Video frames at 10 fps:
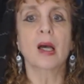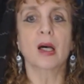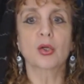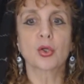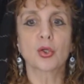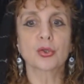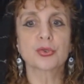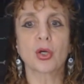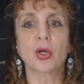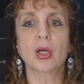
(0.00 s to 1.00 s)

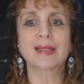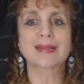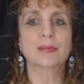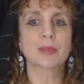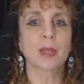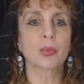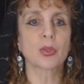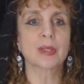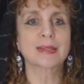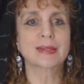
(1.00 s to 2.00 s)
occurs on
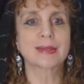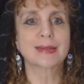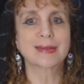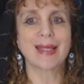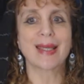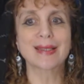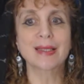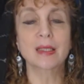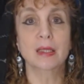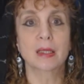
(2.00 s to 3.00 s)
September 10,